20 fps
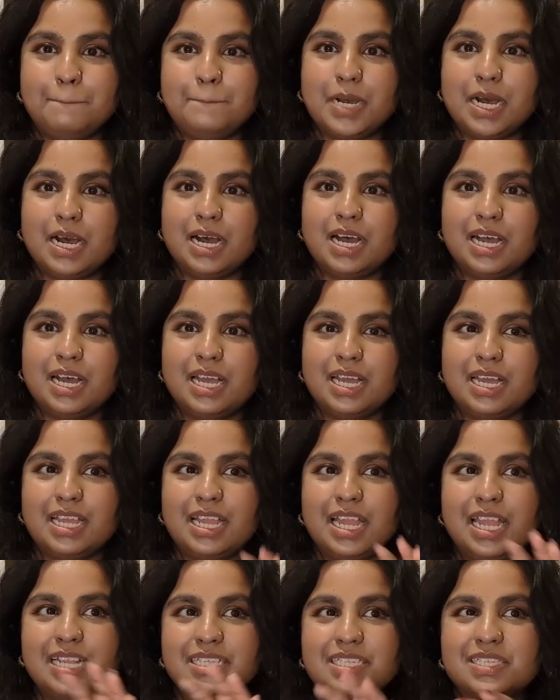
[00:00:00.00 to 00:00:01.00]
but
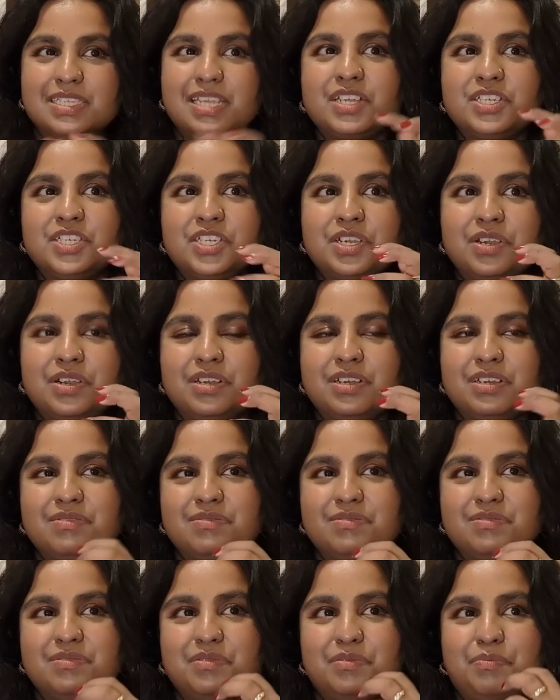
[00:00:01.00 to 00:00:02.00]
in such a
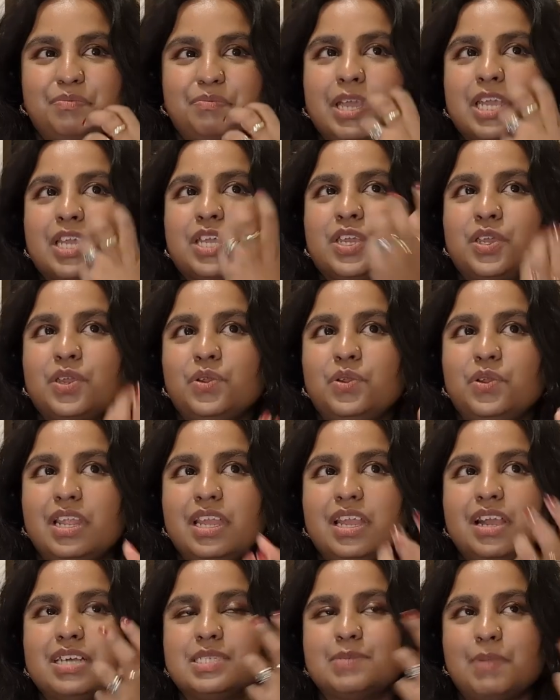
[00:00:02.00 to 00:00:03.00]

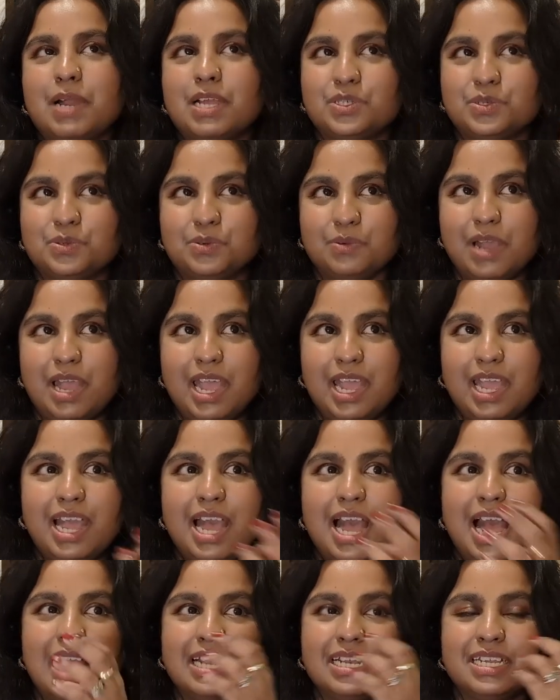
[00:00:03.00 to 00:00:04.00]
peculiar, special way,
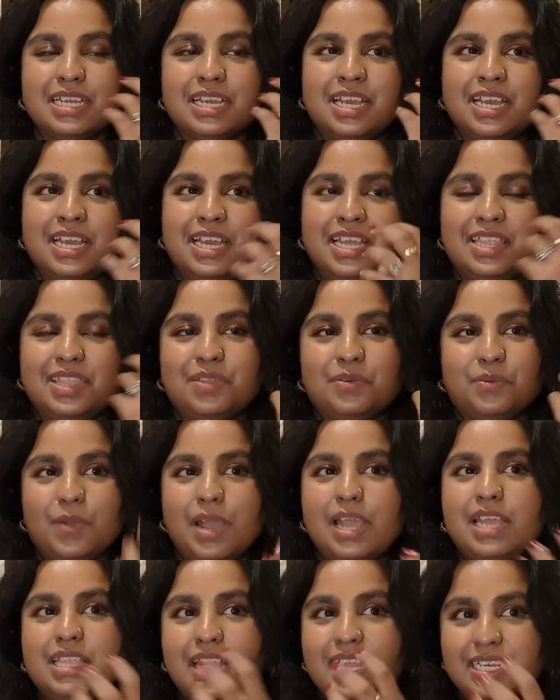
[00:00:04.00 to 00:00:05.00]
and the
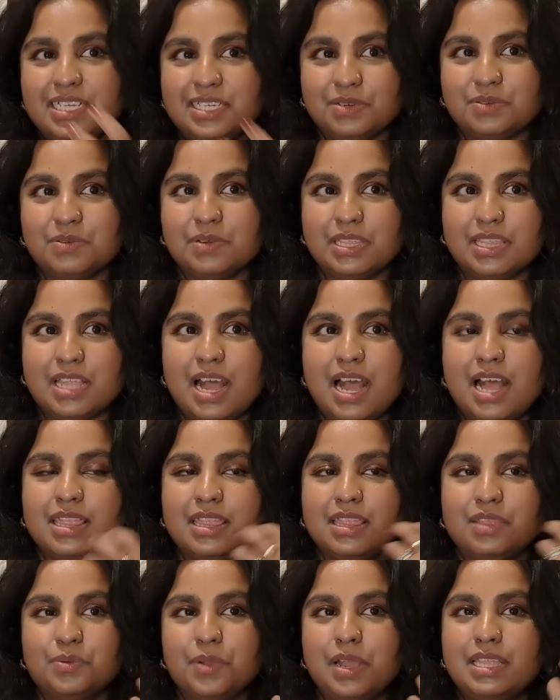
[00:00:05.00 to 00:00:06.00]
way they deal with that
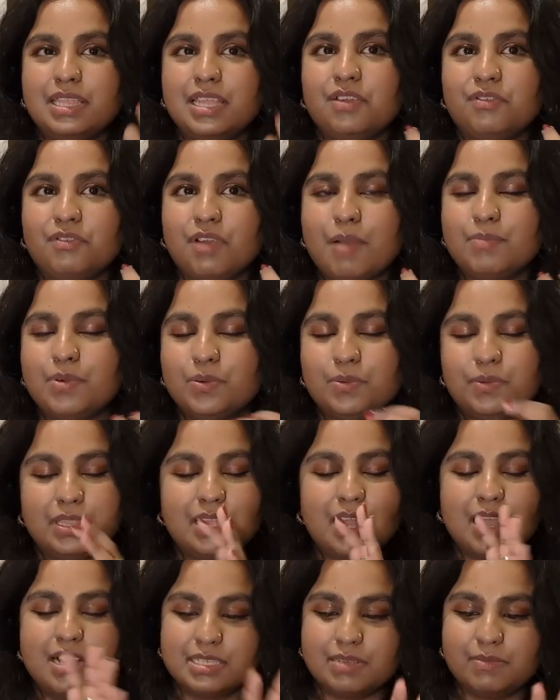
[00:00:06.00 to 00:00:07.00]
and the way they grapple with
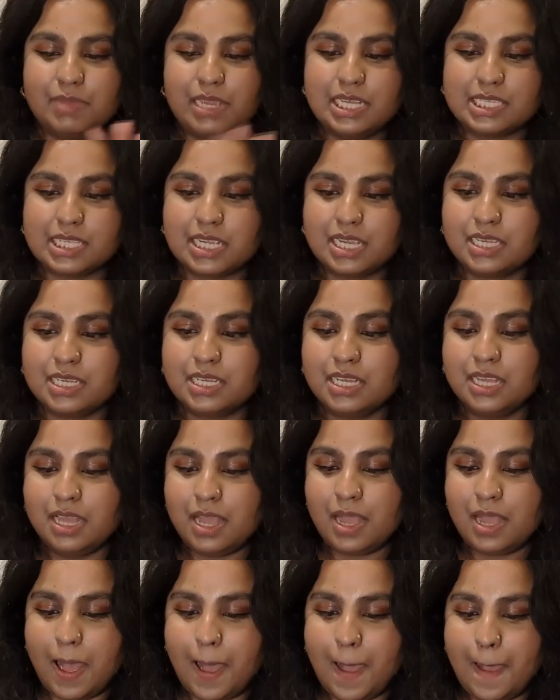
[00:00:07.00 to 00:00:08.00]
that is amazing.
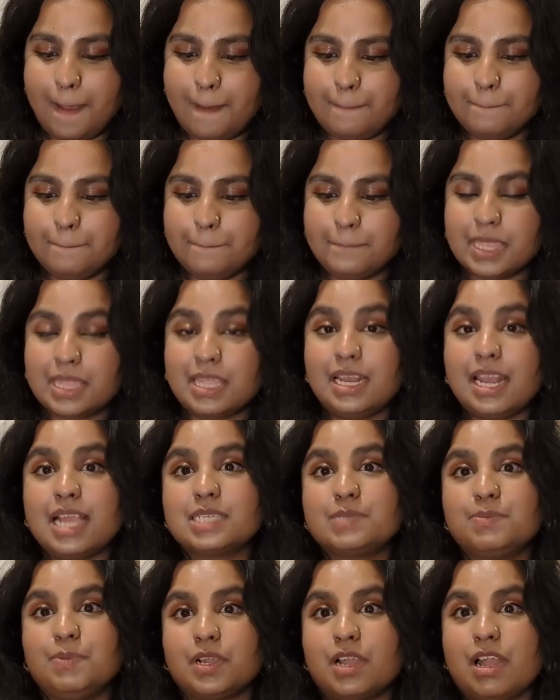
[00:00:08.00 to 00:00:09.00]
The
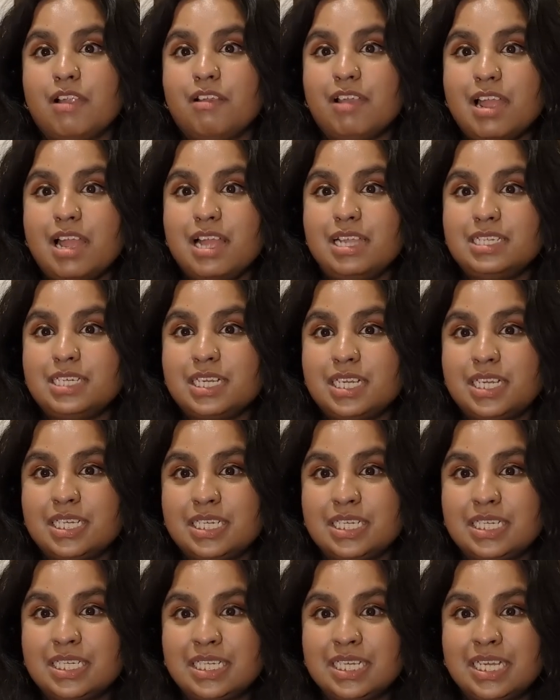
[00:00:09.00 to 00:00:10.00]
next book I read
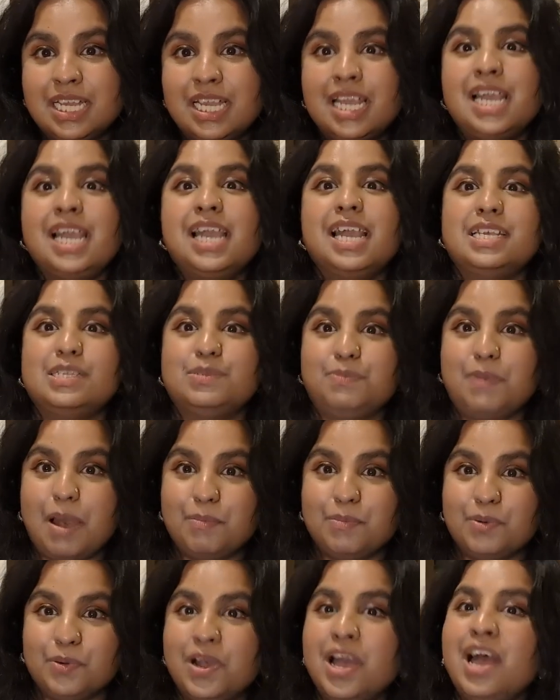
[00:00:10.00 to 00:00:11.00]
is
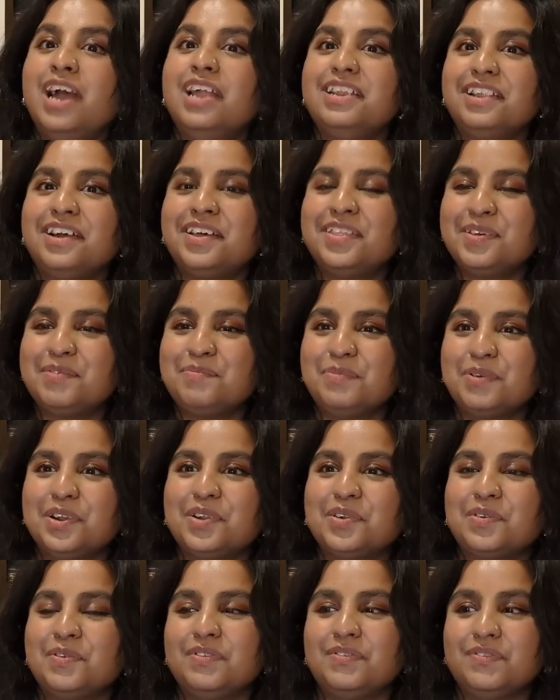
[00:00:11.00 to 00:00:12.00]
Babel, another
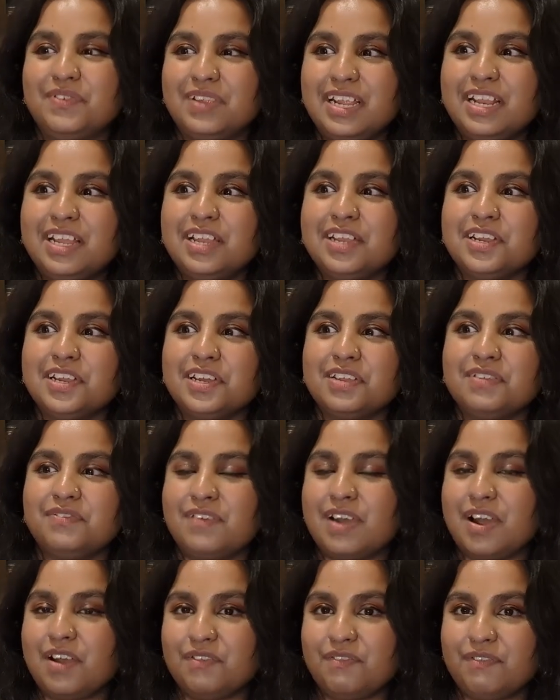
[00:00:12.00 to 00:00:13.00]
book with really good
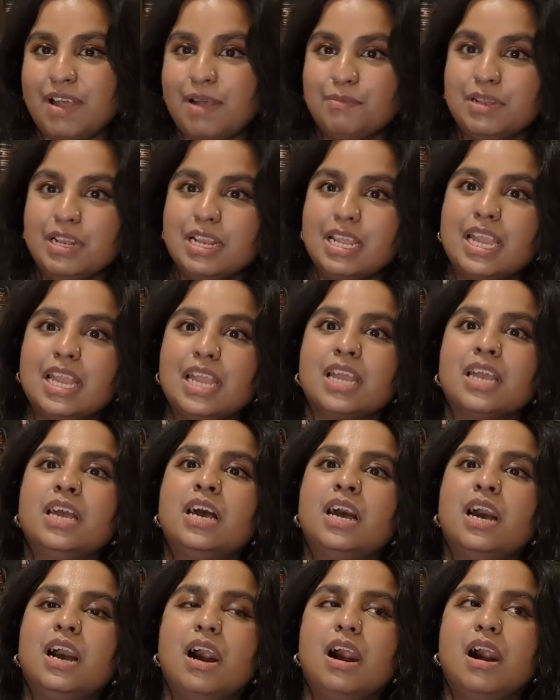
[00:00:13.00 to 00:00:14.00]
found family.
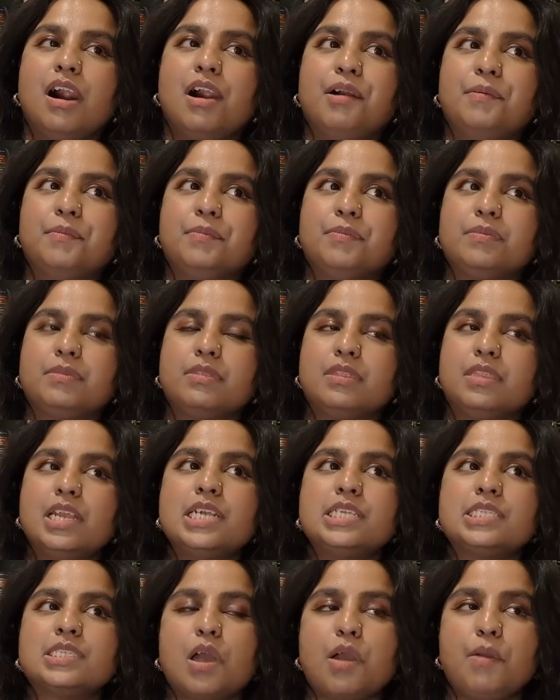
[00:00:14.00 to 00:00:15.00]

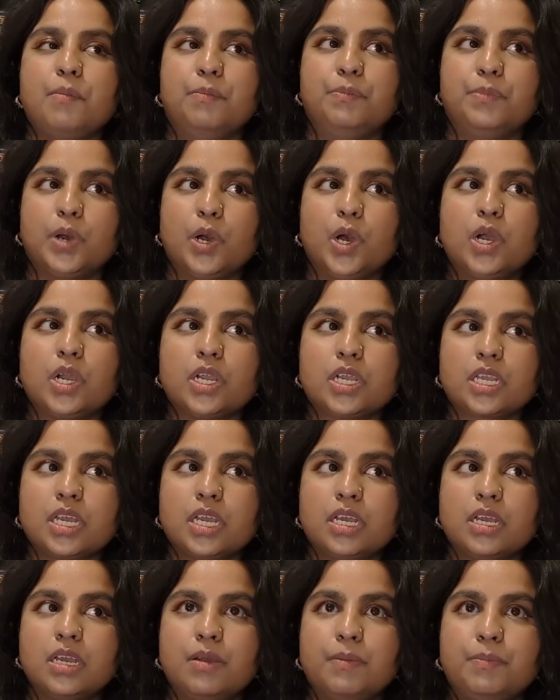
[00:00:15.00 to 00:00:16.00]
This book
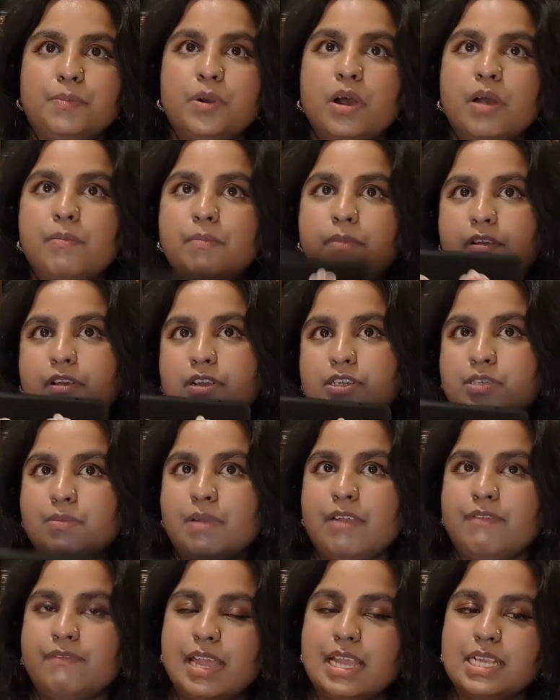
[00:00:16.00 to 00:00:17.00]
put a mirror to
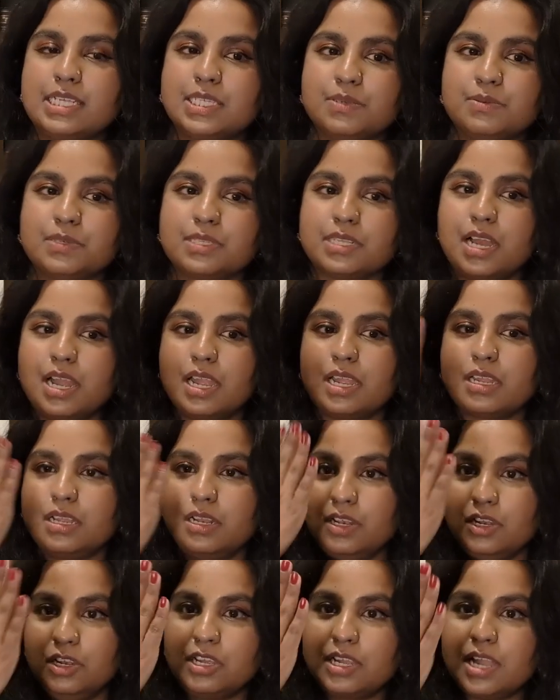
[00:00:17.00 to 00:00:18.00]
my face. It was like,
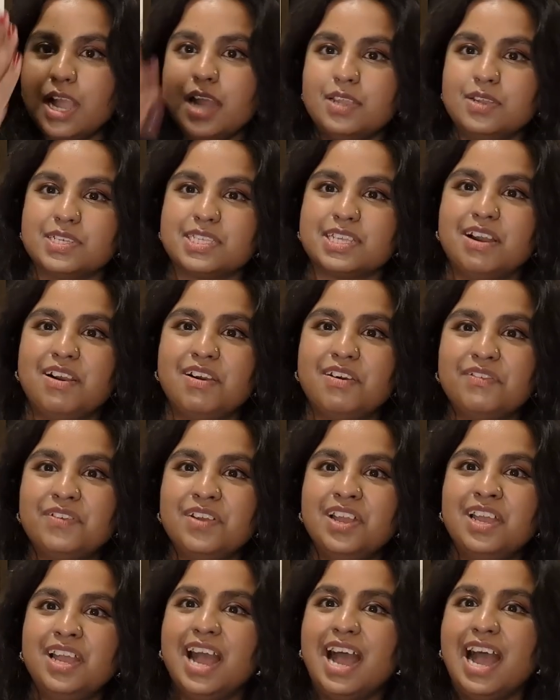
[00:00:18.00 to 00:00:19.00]
look at yourself
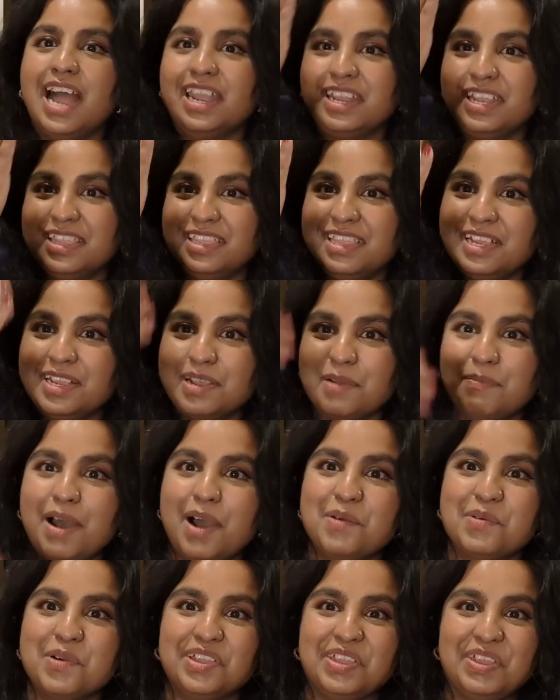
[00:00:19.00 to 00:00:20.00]
and think
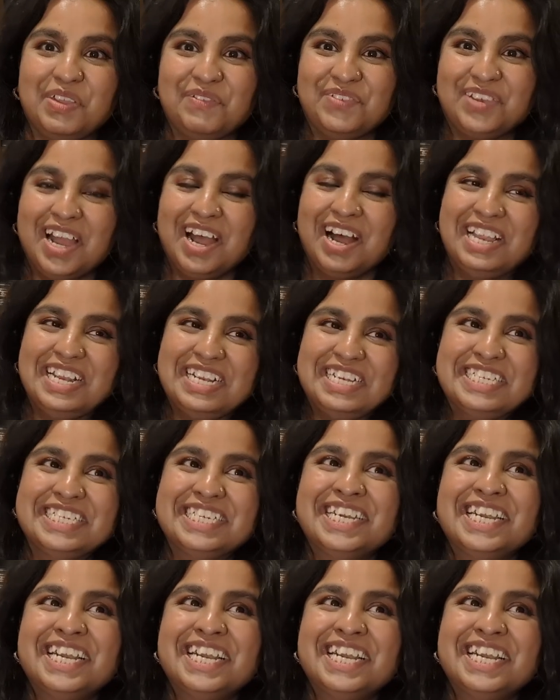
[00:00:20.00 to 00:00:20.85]
about what you've done.